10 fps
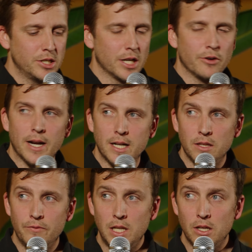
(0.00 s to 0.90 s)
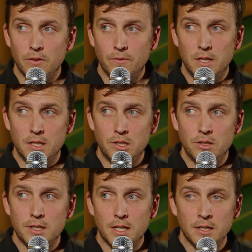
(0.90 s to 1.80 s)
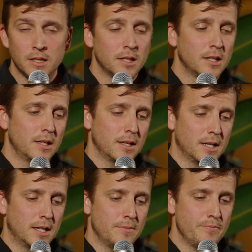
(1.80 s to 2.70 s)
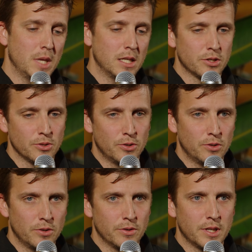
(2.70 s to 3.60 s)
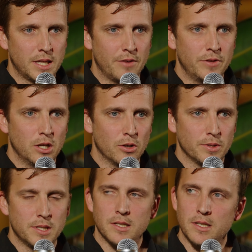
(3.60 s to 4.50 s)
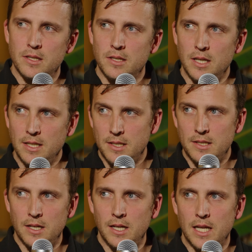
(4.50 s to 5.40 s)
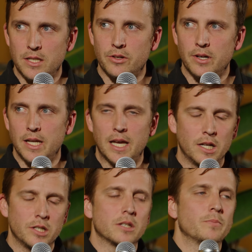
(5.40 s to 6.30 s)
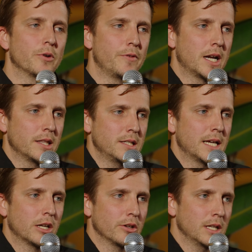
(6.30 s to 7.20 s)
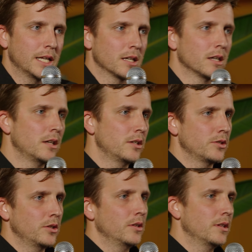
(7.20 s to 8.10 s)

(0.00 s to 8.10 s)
generated the video for this user. It saw that video existed in S3, and it just provided the download link. So